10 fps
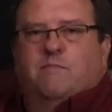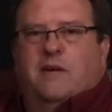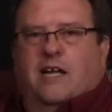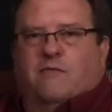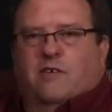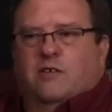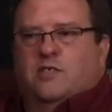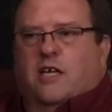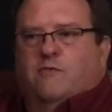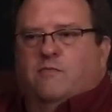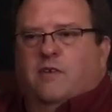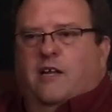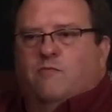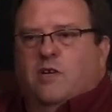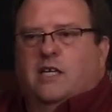to Baton Rouge, they
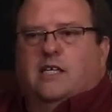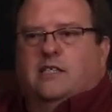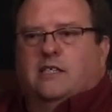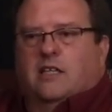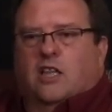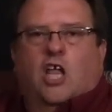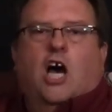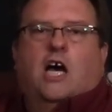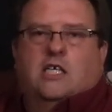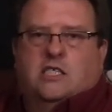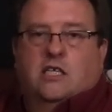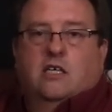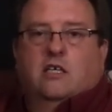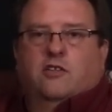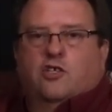had really lost
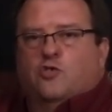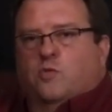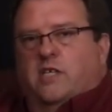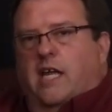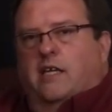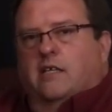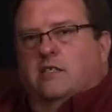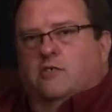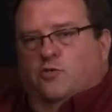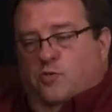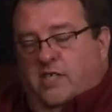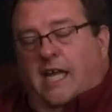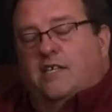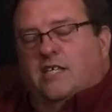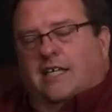the
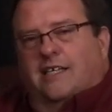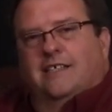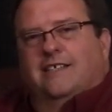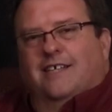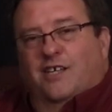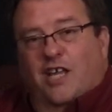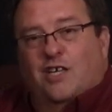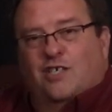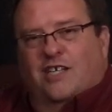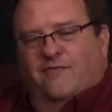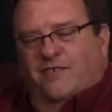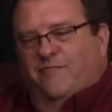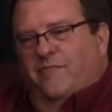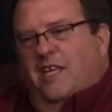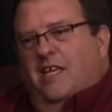strategic initiative.
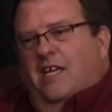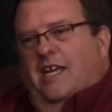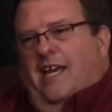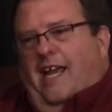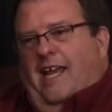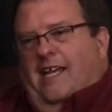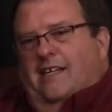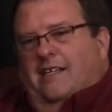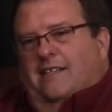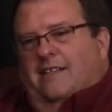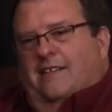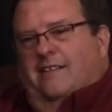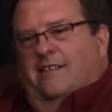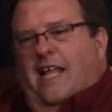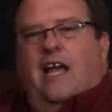And
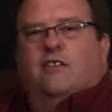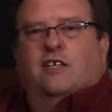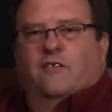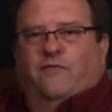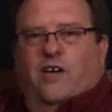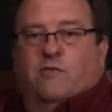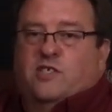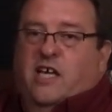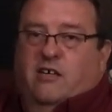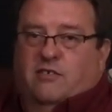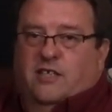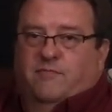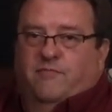now the Confederates held it.